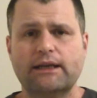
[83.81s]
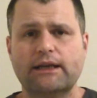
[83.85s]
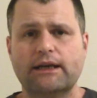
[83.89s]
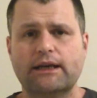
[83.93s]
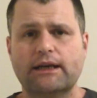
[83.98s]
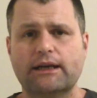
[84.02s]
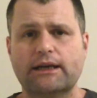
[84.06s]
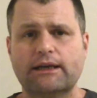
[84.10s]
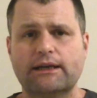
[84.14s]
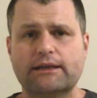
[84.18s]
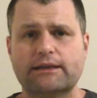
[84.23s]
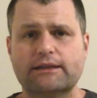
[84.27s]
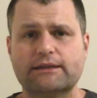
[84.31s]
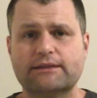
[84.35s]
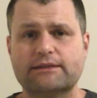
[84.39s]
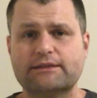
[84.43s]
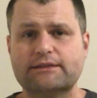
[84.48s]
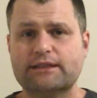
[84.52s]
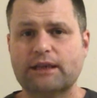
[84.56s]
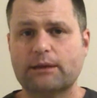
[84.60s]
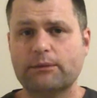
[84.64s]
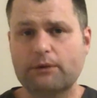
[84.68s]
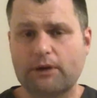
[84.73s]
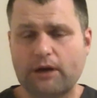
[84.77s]

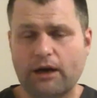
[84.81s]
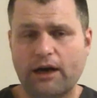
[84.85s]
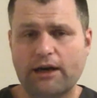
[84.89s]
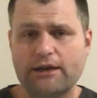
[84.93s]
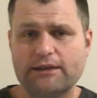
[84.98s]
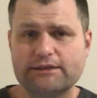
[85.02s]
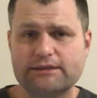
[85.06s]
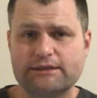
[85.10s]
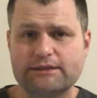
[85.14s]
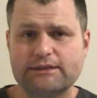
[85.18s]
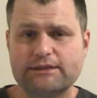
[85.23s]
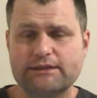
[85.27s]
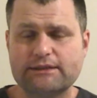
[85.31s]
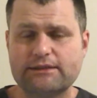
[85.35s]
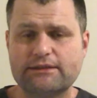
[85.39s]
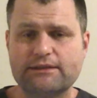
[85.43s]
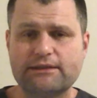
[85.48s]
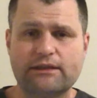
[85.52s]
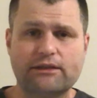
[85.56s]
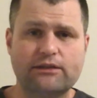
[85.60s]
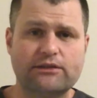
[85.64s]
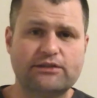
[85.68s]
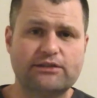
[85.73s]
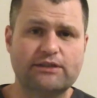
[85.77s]
Some causes,
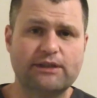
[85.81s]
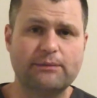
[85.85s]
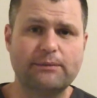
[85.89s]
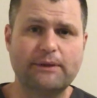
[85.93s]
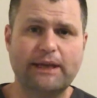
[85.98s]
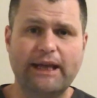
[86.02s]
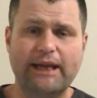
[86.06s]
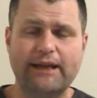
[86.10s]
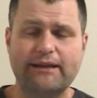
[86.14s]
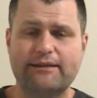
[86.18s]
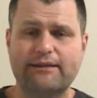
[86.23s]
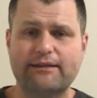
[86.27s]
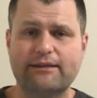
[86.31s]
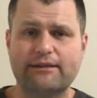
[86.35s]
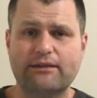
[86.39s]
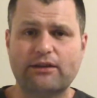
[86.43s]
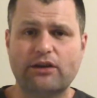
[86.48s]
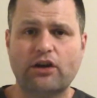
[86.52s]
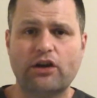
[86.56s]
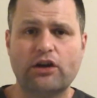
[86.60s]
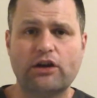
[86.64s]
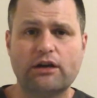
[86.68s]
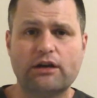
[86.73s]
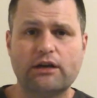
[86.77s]
or some cases,
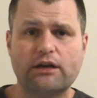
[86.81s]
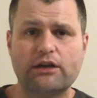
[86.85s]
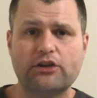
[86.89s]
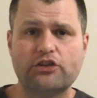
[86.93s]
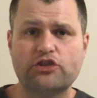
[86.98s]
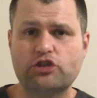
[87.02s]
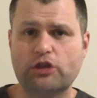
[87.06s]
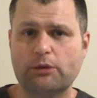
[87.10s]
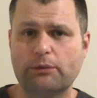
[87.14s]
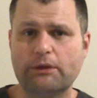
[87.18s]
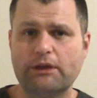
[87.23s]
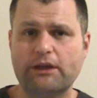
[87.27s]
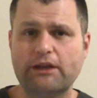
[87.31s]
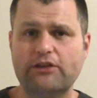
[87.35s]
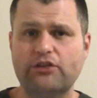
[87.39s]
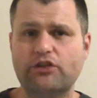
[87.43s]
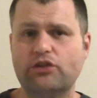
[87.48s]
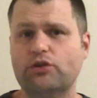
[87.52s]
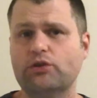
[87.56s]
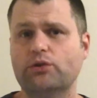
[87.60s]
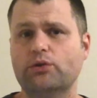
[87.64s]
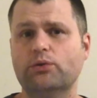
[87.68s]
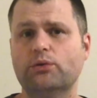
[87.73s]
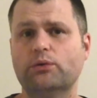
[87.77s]
are attributed
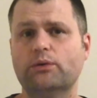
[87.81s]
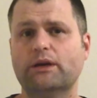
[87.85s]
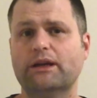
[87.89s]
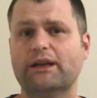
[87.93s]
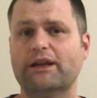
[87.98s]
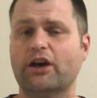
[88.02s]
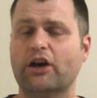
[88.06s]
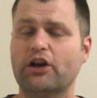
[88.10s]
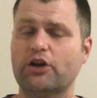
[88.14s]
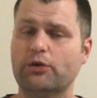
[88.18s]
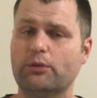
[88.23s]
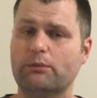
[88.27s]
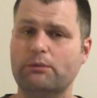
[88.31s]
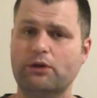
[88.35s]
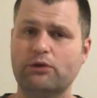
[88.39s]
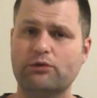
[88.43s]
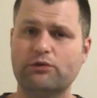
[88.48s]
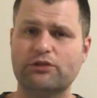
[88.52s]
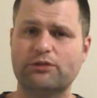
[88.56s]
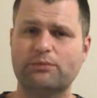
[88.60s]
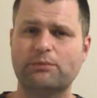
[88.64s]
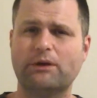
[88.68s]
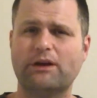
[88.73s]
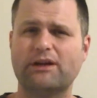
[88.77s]
to an autoimmune
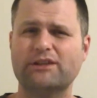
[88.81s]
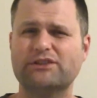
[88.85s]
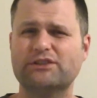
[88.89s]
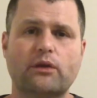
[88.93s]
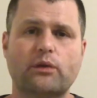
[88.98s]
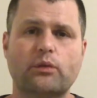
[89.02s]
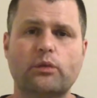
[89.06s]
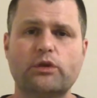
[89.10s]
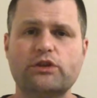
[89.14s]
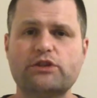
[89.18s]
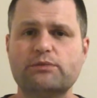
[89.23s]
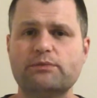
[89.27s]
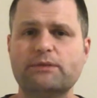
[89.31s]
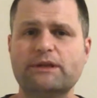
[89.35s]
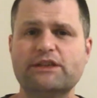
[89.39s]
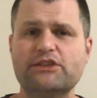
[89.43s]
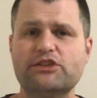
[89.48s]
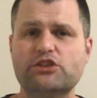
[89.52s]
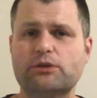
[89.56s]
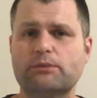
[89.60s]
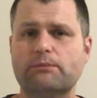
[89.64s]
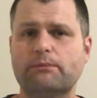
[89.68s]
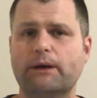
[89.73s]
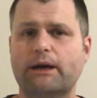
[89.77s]
response, which
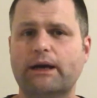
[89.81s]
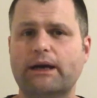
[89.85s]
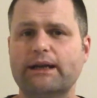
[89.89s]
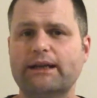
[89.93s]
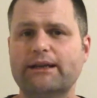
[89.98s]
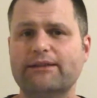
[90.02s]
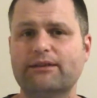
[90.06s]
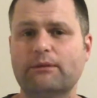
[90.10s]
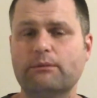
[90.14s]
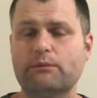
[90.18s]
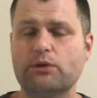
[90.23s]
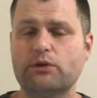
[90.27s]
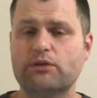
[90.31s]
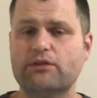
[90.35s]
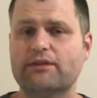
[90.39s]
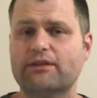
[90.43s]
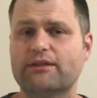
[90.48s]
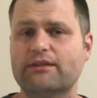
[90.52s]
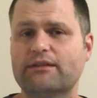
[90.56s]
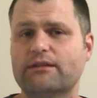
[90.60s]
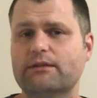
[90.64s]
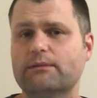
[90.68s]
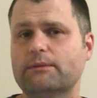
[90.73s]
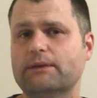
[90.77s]
means your body's immune
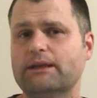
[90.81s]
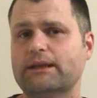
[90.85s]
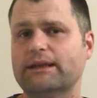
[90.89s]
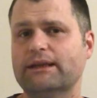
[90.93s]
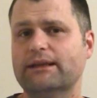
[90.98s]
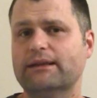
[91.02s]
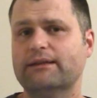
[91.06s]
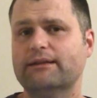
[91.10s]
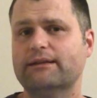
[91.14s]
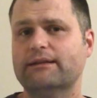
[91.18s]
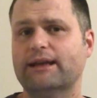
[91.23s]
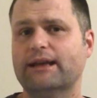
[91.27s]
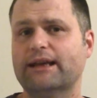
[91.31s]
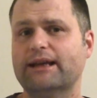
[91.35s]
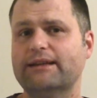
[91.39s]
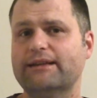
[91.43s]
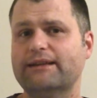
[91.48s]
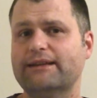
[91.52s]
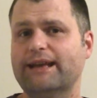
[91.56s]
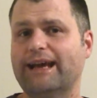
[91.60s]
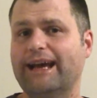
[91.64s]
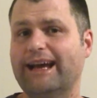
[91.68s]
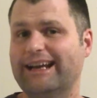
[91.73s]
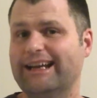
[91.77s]
system is
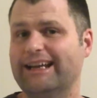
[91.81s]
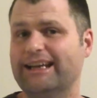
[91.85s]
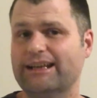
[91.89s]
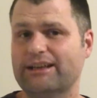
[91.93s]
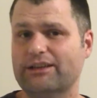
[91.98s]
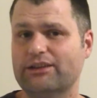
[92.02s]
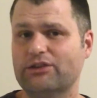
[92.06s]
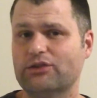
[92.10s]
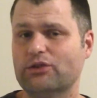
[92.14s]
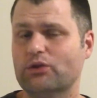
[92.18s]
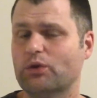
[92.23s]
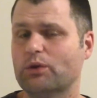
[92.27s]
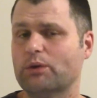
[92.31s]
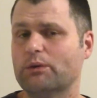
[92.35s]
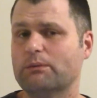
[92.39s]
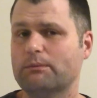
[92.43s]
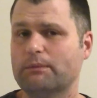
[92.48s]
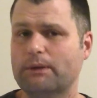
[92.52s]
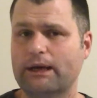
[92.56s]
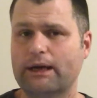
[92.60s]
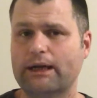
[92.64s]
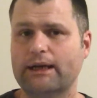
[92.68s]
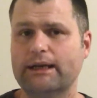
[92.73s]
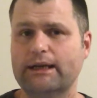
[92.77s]
attacking your own
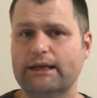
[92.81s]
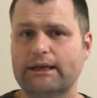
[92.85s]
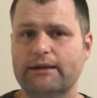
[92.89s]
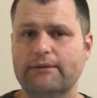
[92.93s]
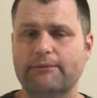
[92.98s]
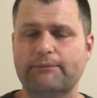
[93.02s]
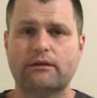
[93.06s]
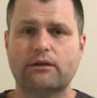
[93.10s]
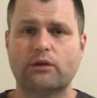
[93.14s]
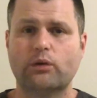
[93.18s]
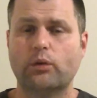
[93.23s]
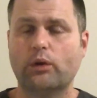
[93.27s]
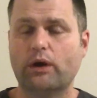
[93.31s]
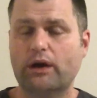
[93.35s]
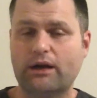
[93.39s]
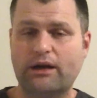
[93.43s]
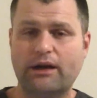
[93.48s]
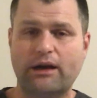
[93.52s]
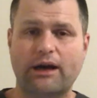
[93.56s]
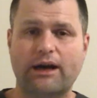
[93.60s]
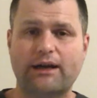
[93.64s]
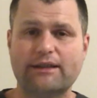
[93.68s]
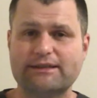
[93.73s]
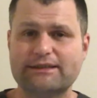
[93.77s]
body. What
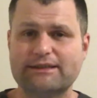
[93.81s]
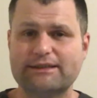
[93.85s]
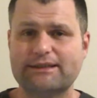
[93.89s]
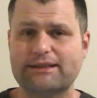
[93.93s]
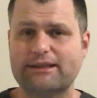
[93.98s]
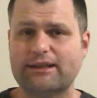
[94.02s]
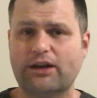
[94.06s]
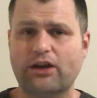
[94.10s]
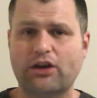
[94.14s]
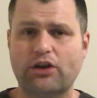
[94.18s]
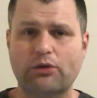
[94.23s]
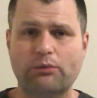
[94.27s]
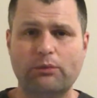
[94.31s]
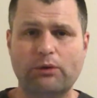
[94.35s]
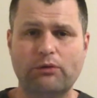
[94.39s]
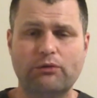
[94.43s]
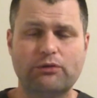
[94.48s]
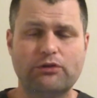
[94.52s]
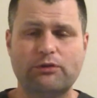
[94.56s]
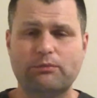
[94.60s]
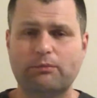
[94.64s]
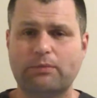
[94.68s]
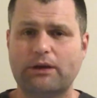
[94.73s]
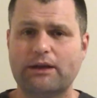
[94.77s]
causes an autoimmune
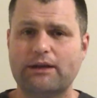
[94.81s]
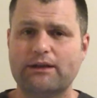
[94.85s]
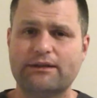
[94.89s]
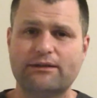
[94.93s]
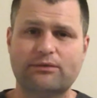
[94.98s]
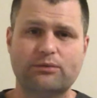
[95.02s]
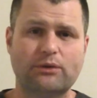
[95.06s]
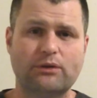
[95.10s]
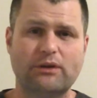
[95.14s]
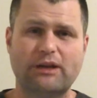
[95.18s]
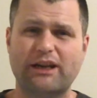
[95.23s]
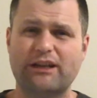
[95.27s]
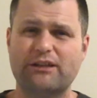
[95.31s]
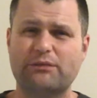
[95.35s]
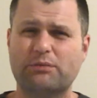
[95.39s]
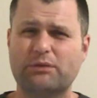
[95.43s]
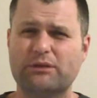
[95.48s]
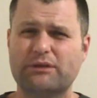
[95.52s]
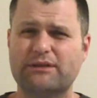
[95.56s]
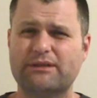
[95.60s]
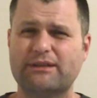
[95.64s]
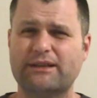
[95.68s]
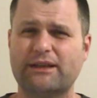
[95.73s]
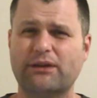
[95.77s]
response? Well,
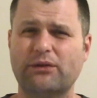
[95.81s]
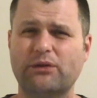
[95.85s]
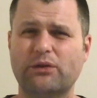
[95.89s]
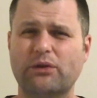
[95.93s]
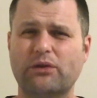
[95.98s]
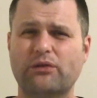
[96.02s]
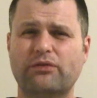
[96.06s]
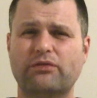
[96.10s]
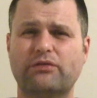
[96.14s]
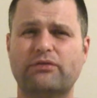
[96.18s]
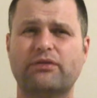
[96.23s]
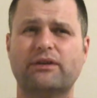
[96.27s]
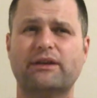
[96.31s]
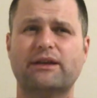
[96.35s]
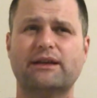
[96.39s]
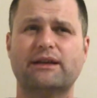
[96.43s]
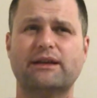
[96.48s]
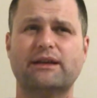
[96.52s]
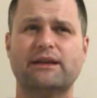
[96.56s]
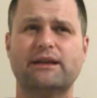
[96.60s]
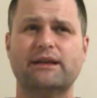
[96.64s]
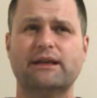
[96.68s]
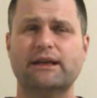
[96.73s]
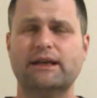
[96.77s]
experts, I don't know
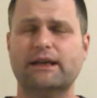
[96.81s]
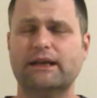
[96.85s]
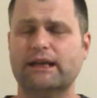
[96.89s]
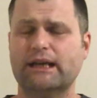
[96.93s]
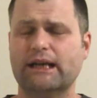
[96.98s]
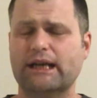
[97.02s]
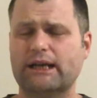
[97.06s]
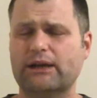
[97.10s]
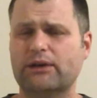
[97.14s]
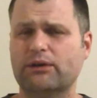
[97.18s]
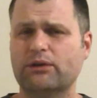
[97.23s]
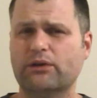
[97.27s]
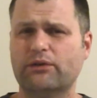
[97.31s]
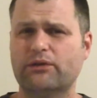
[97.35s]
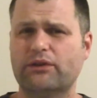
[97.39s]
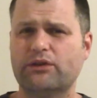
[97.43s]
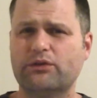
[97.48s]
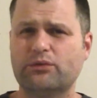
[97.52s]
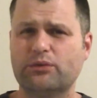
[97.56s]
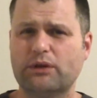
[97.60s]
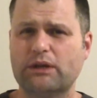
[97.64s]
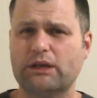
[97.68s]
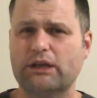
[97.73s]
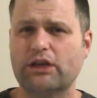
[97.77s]
if
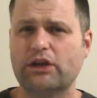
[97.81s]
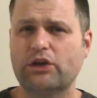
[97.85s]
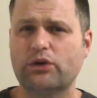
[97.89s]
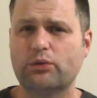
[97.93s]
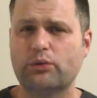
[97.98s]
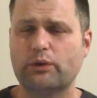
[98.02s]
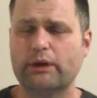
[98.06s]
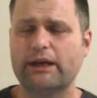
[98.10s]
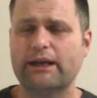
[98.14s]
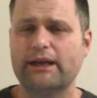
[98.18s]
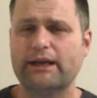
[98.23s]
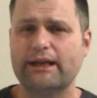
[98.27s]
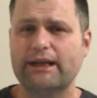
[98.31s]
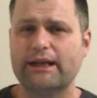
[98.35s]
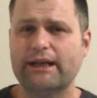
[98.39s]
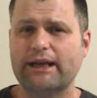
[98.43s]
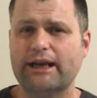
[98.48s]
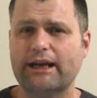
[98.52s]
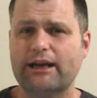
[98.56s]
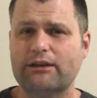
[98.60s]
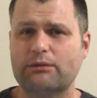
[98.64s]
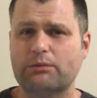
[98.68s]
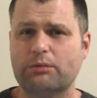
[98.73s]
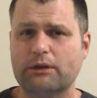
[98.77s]
there's really a great
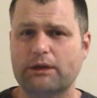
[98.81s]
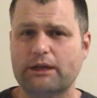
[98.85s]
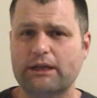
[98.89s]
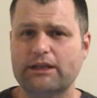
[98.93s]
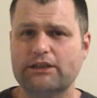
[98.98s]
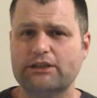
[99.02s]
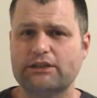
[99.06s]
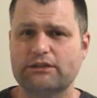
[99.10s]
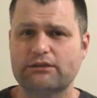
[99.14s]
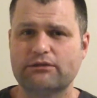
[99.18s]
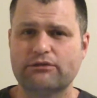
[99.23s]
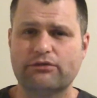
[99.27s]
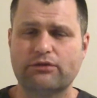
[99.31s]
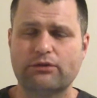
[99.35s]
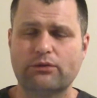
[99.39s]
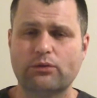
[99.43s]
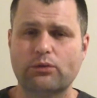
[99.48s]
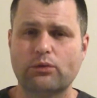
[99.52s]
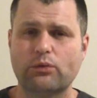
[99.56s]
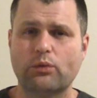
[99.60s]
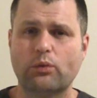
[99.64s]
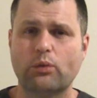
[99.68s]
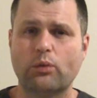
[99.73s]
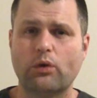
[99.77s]
explanation
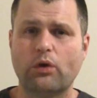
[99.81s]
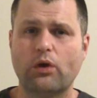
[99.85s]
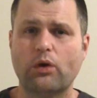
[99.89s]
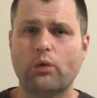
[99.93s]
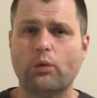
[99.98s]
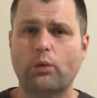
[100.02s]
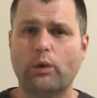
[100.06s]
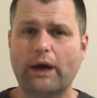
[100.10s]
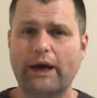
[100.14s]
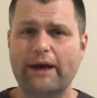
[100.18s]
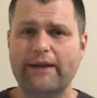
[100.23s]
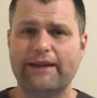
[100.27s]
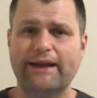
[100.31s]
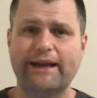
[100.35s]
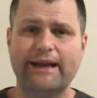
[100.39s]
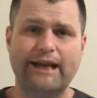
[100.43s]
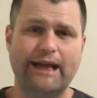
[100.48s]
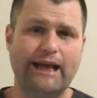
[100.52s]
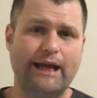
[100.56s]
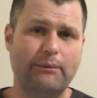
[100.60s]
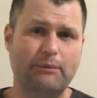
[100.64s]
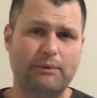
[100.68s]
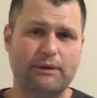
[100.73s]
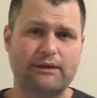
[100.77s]
for why that
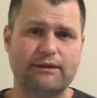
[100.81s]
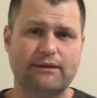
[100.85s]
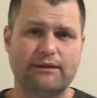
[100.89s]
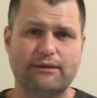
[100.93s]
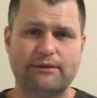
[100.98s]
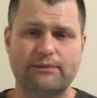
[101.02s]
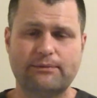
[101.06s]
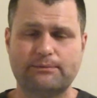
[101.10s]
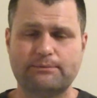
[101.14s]
happens.